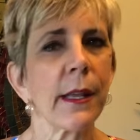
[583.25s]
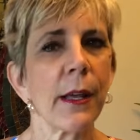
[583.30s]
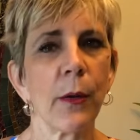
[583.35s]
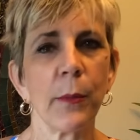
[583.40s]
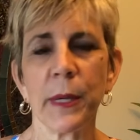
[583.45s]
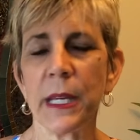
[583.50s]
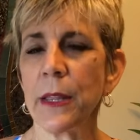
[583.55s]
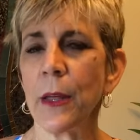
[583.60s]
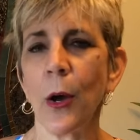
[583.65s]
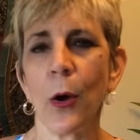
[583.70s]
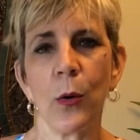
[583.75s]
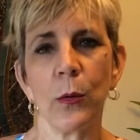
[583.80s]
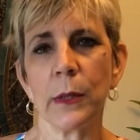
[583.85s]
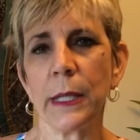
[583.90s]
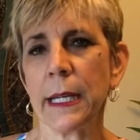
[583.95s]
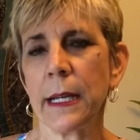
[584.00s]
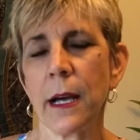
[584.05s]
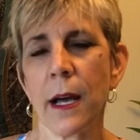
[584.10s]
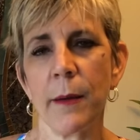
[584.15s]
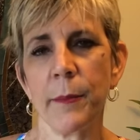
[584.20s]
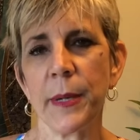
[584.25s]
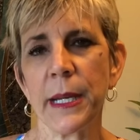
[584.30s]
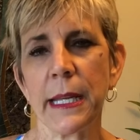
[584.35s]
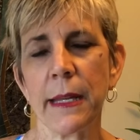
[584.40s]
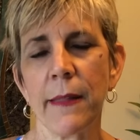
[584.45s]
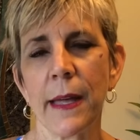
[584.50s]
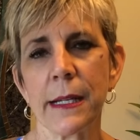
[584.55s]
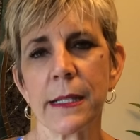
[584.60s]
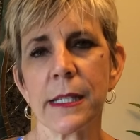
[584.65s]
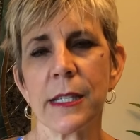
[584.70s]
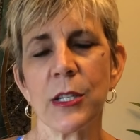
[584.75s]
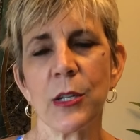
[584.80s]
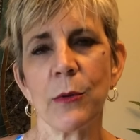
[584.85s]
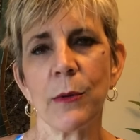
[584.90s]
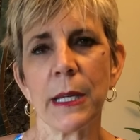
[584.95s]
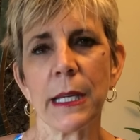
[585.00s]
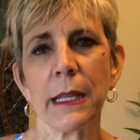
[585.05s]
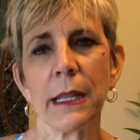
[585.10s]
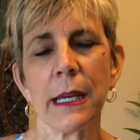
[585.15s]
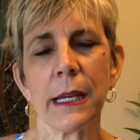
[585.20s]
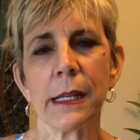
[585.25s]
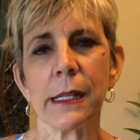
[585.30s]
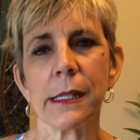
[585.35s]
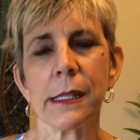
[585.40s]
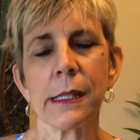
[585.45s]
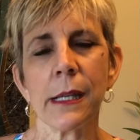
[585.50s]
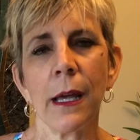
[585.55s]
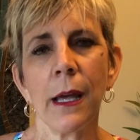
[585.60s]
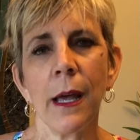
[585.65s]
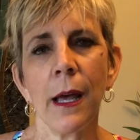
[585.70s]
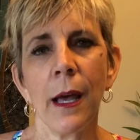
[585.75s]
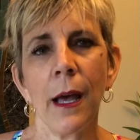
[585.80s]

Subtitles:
they'll be the only company that's doing this.